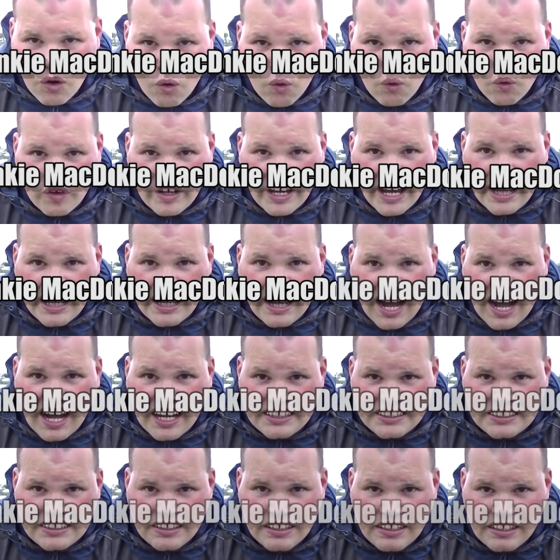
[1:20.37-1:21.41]
Okay,
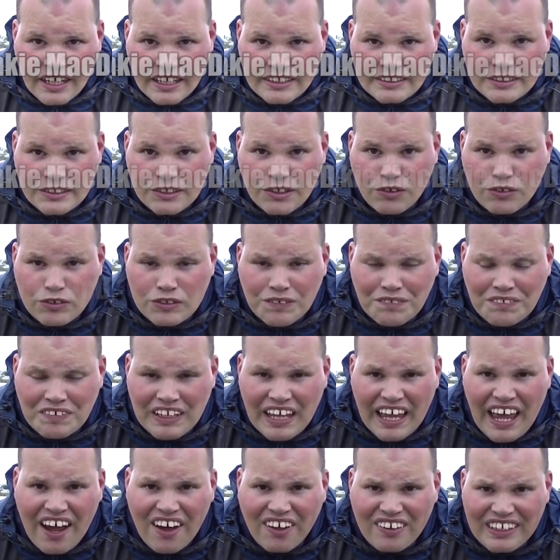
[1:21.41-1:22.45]
guys, let's do some
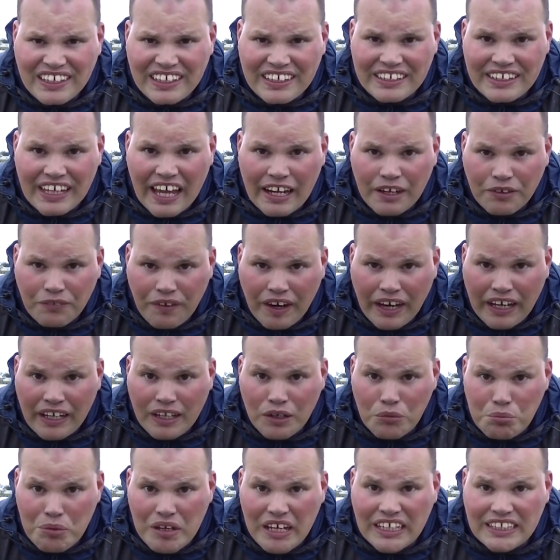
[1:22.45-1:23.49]
cloudy, then raining
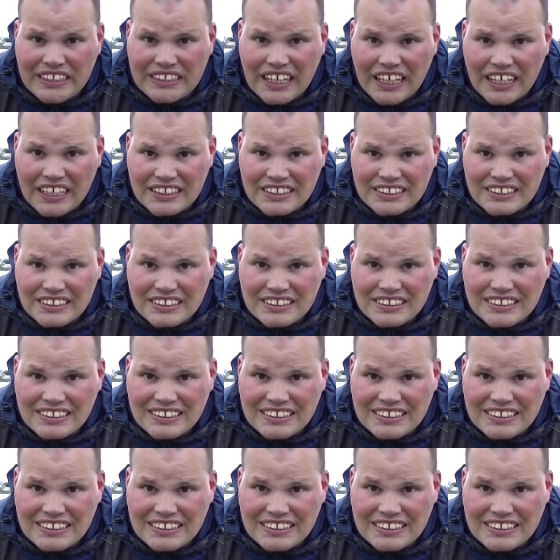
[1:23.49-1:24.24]
pizzas.